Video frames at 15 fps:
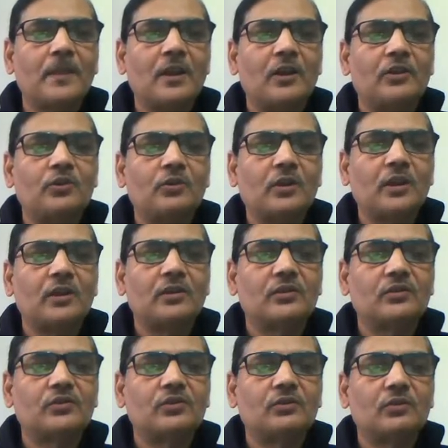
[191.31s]
You can
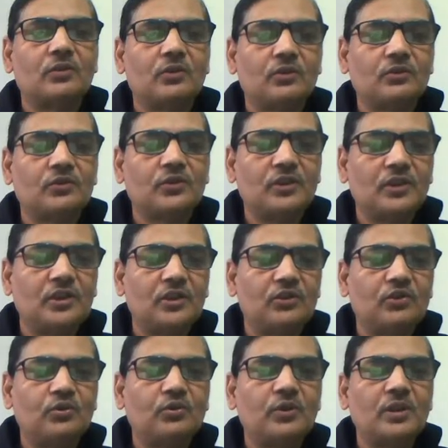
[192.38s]
see the
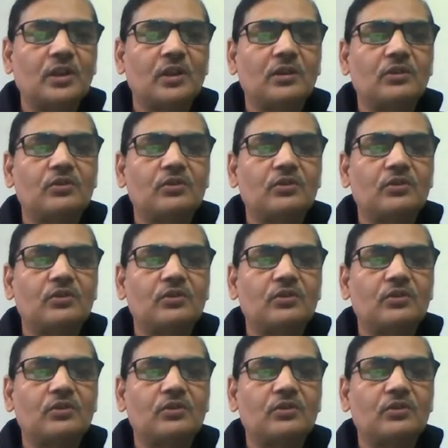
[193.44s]
2L,